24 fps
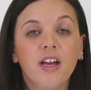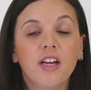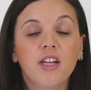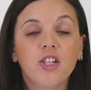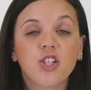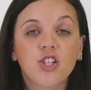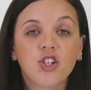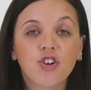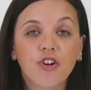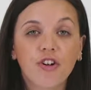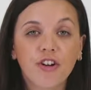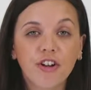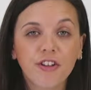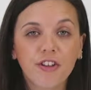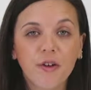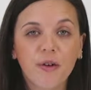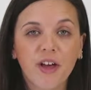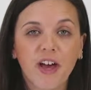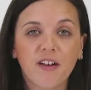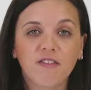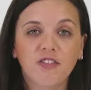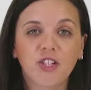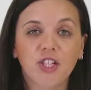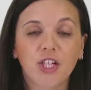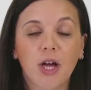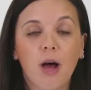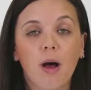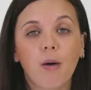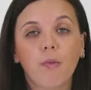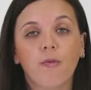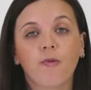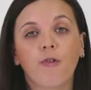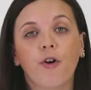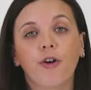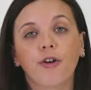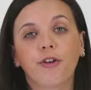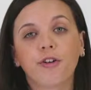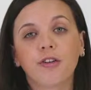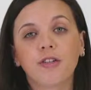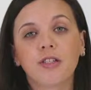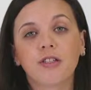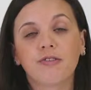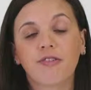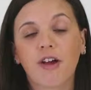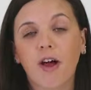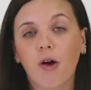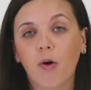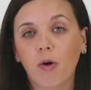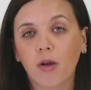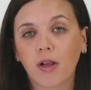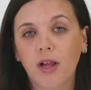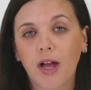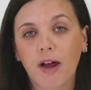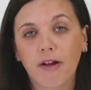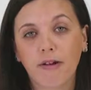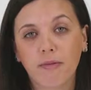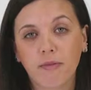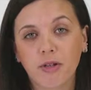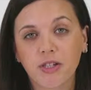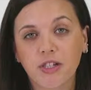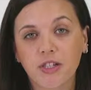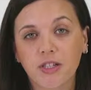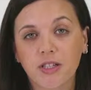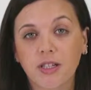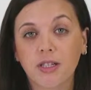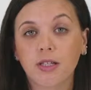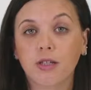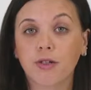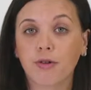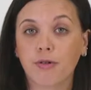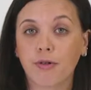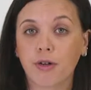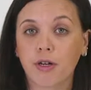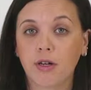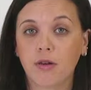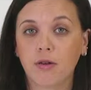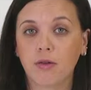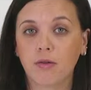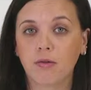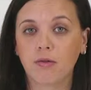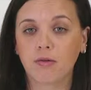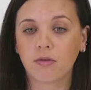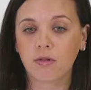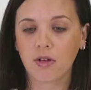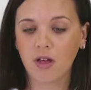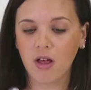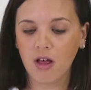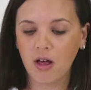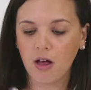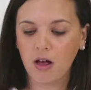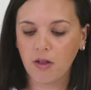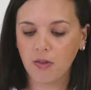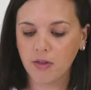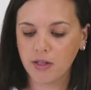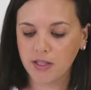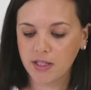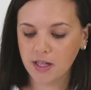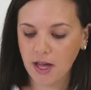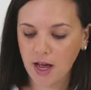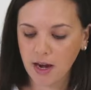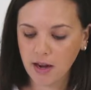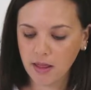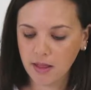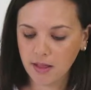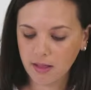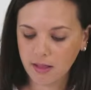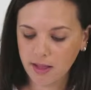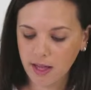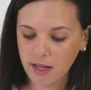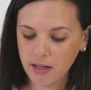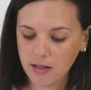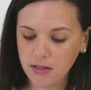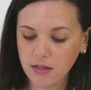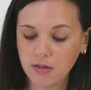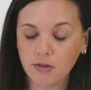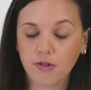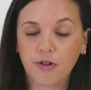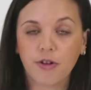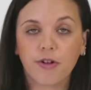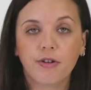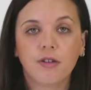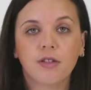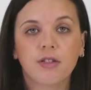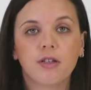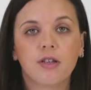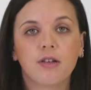Ensuring that we have sharp focus throughout all our images is critical. On the side of the lens, you'll notice